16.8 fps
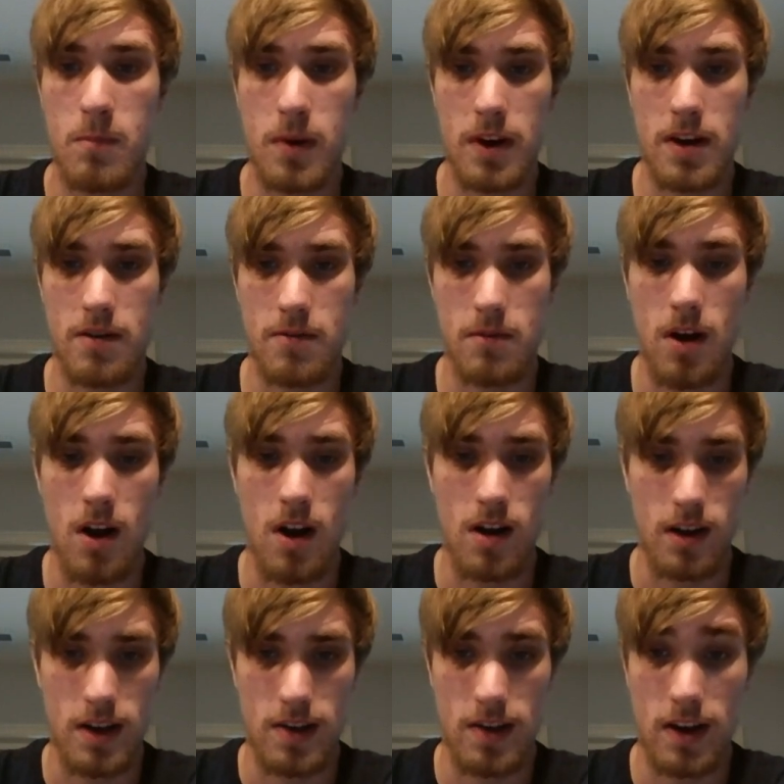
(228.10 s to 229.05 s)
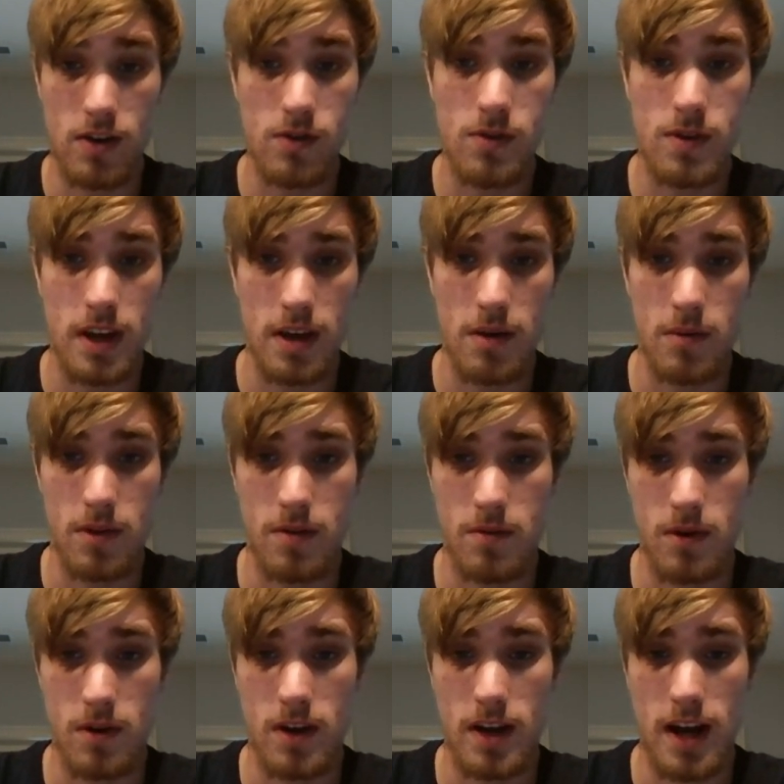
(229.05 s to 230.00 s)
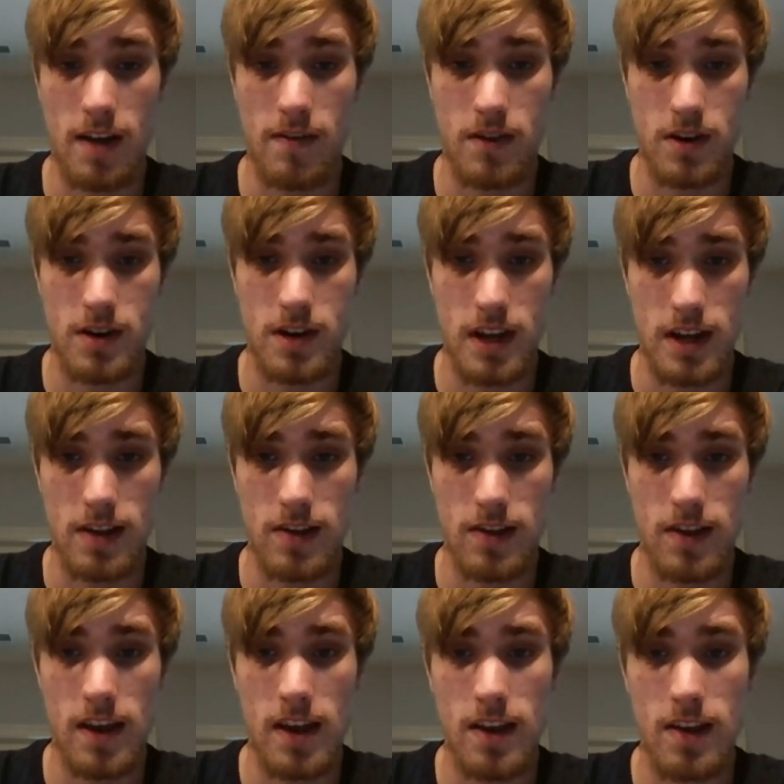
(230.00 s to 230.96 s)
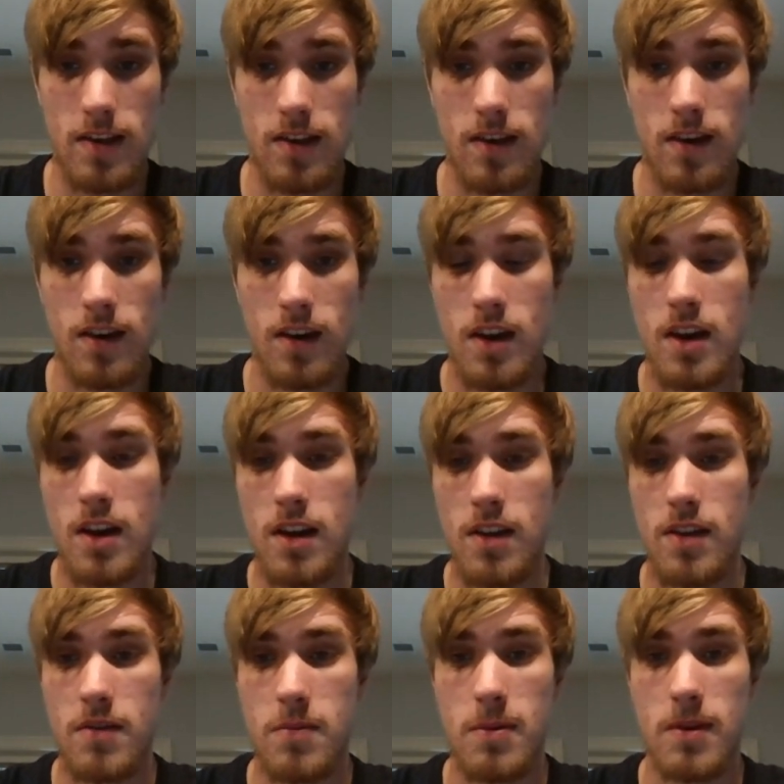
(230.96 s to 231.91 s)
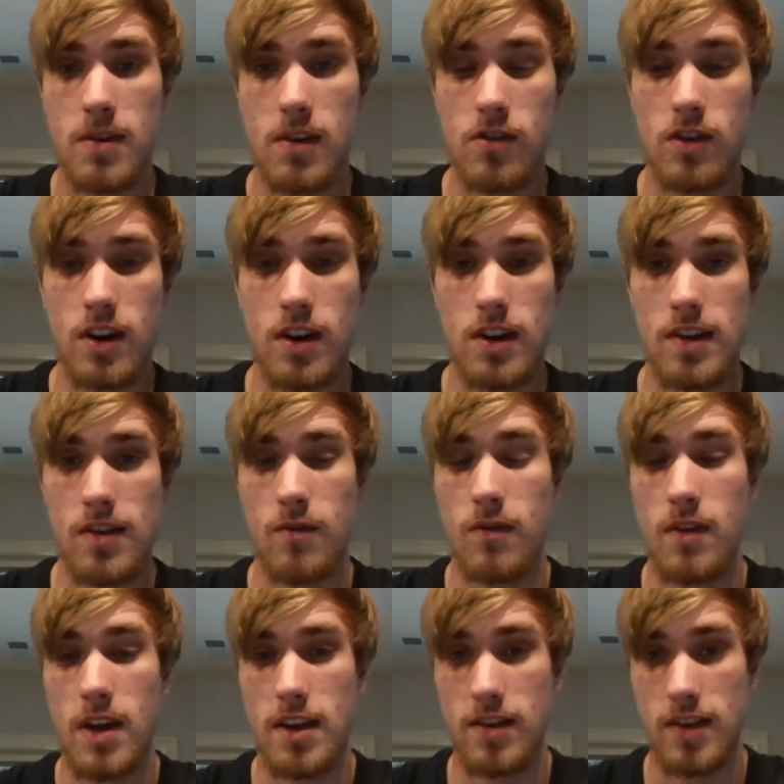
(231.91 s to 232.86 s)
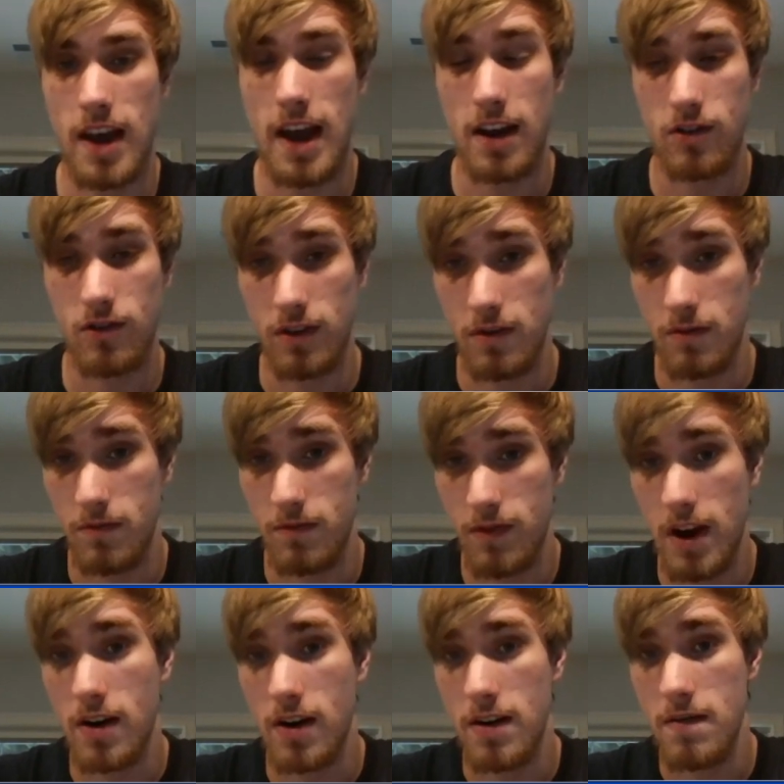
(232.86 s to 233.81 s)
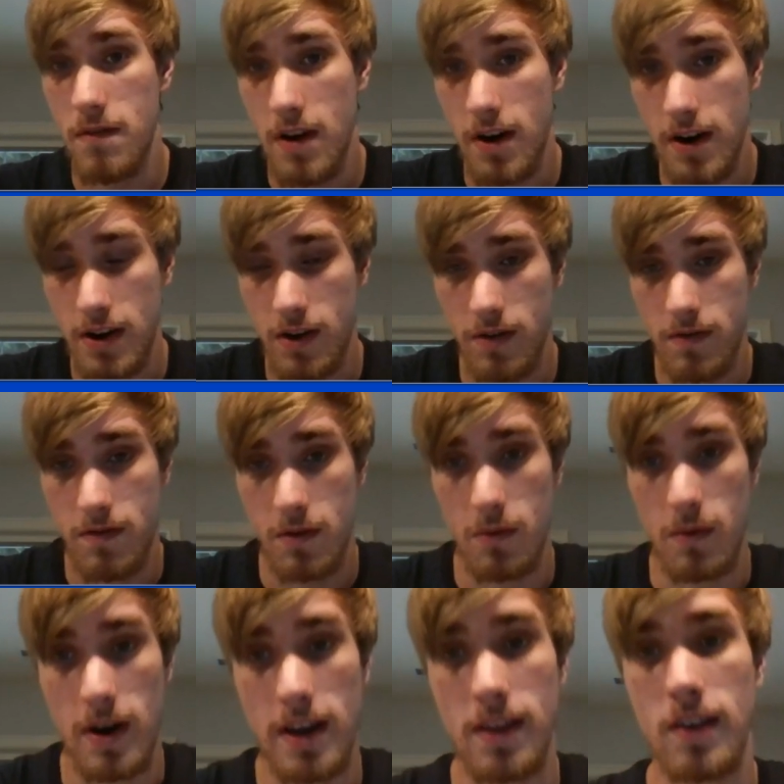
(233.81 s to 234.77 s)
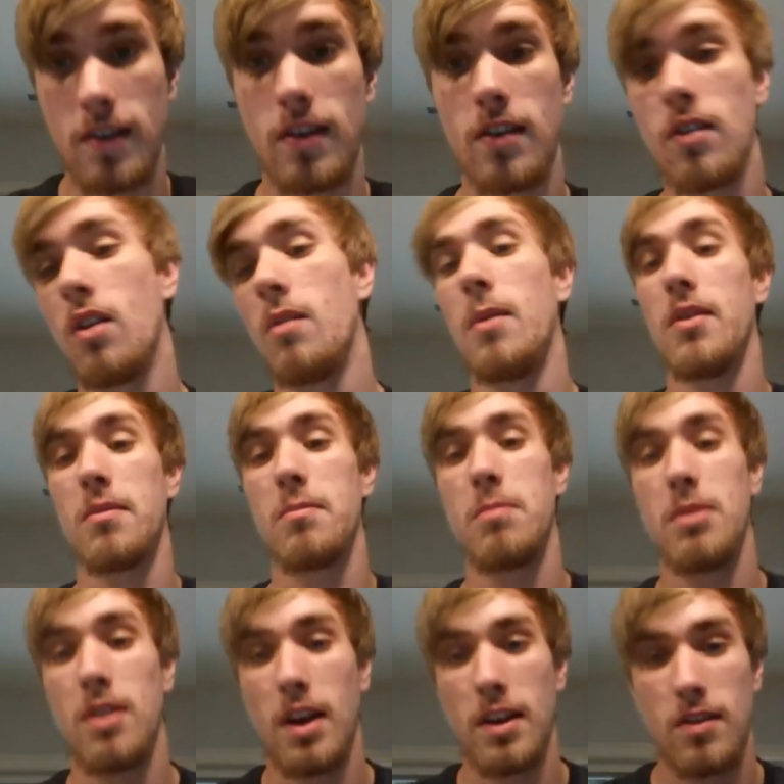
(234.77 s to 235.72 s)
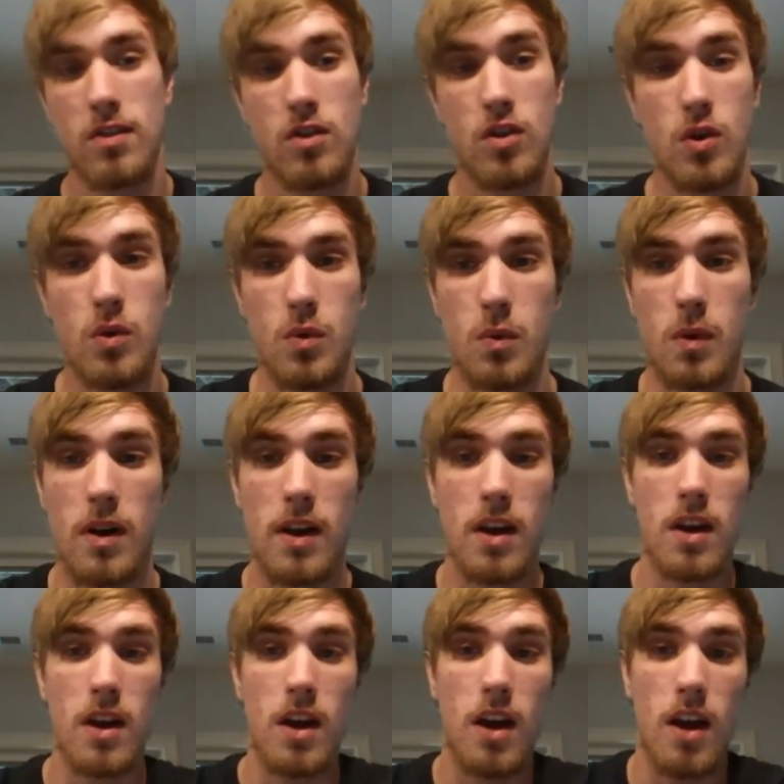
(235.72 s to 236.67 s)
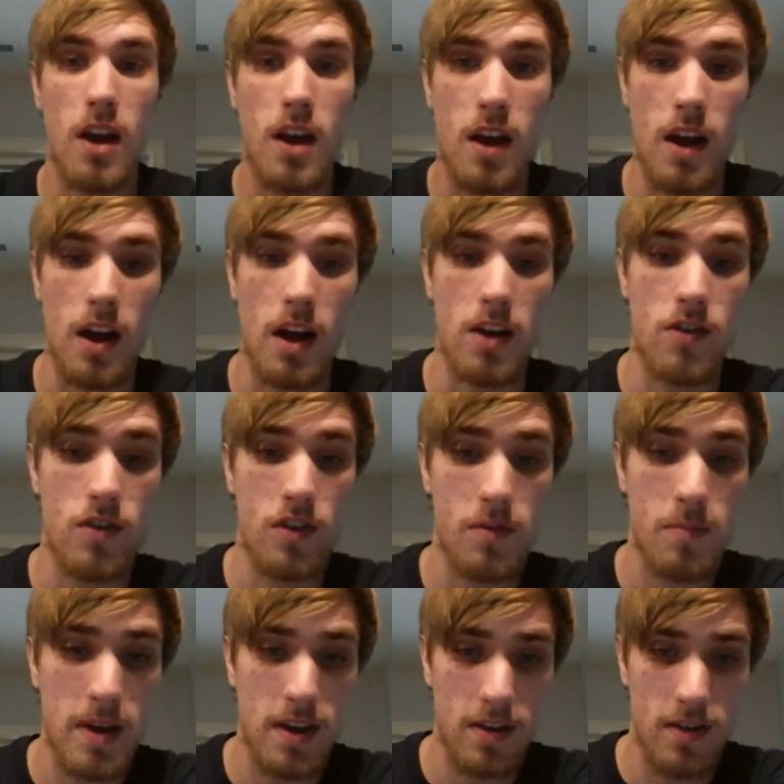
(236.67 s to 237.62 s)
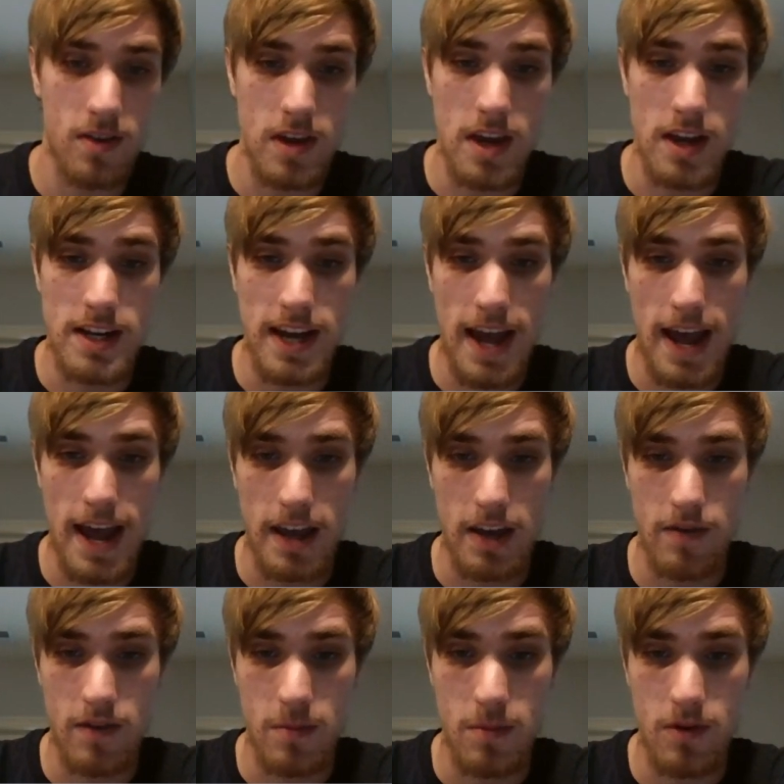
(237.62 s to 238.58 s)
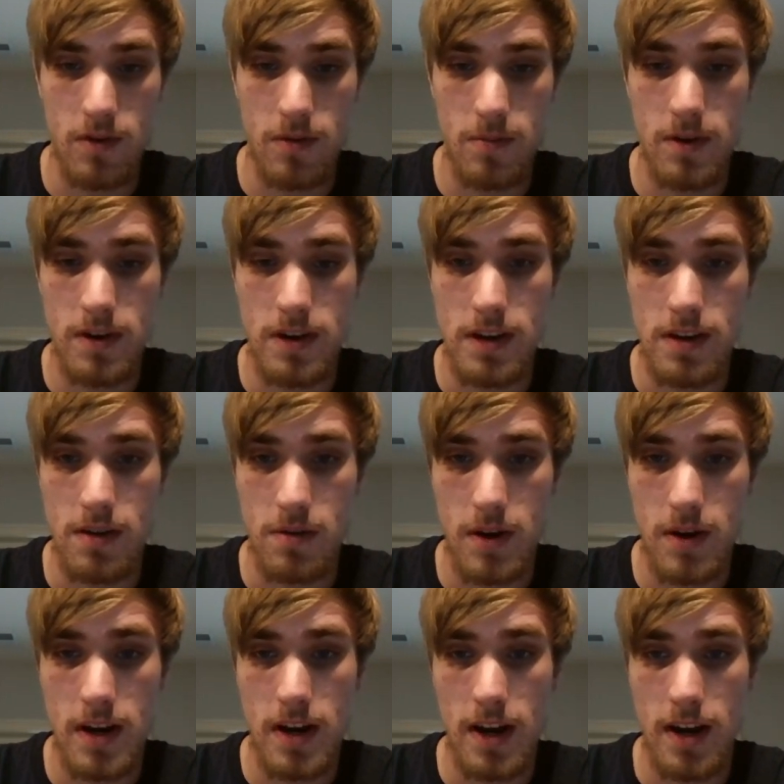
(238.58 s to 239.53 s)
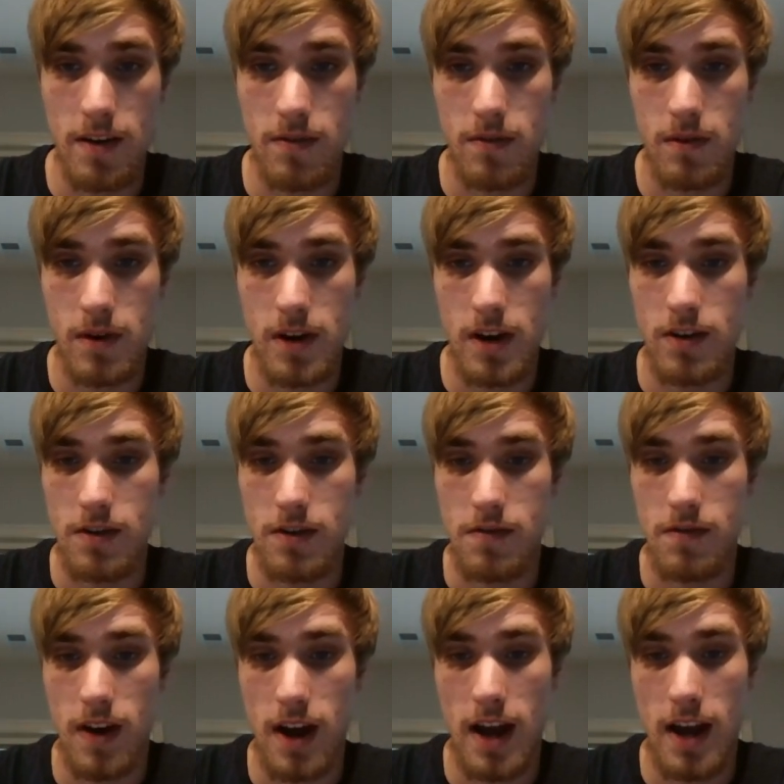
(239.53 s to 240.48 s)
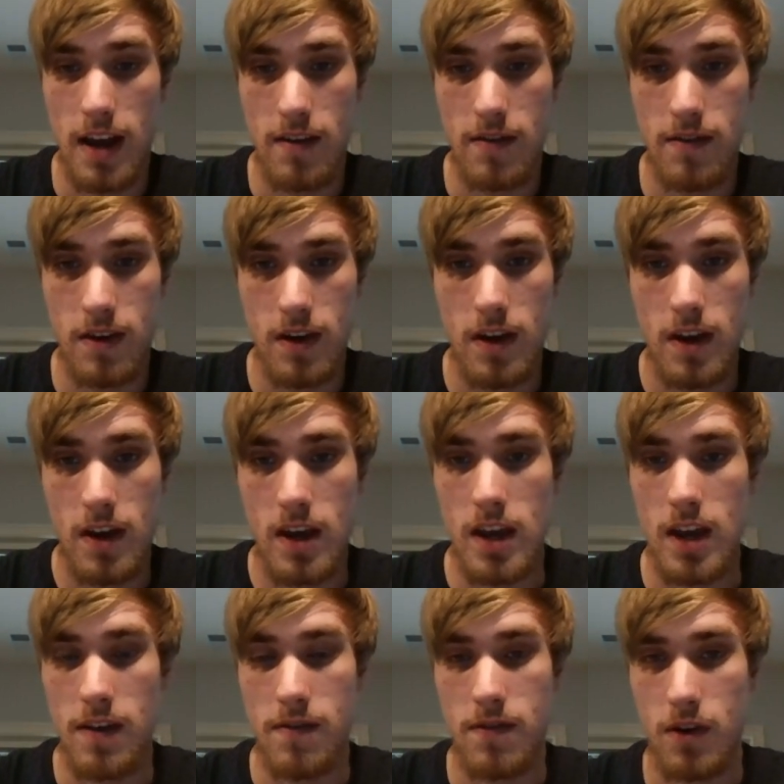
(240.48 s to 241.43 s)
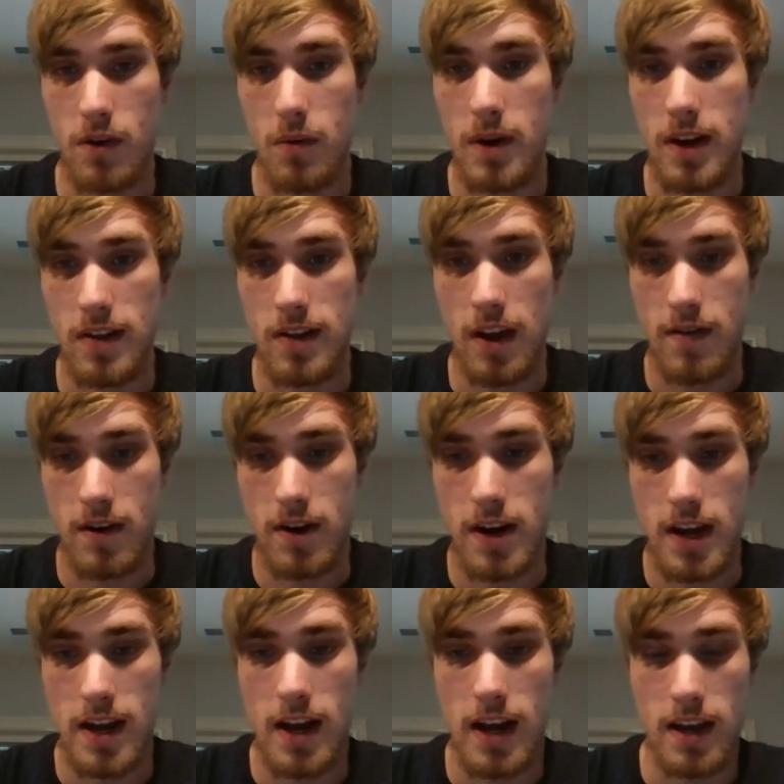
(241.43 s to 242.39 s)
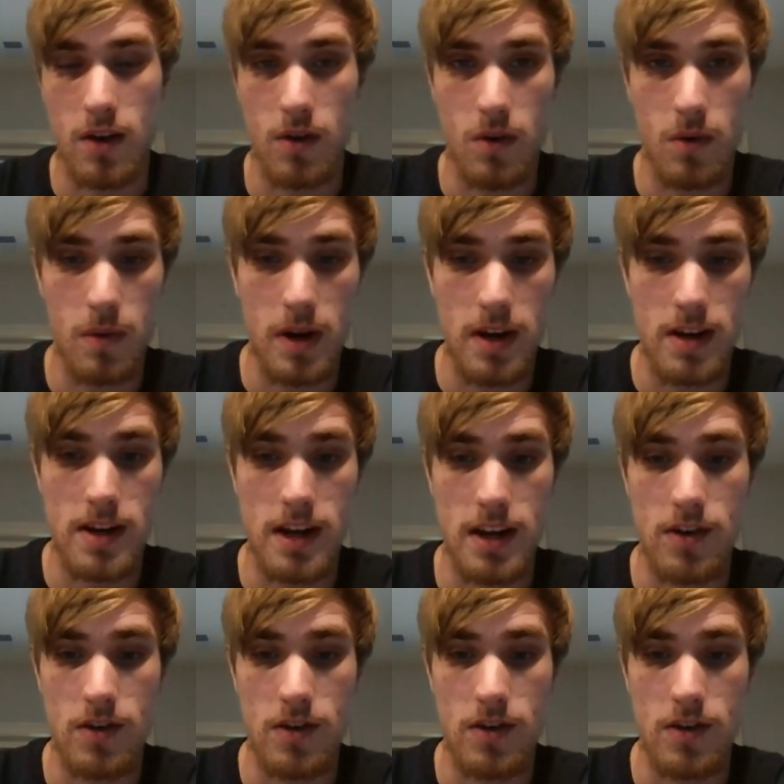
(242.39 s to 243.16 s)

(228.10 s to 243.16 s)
But you're wrong because I do take with the rook, and after takes, this position is actually very, very good for white. This is almost +2. Just because the attack after bishop to d3, knight f3, knight g5. If the queen is ever hit, I go queen to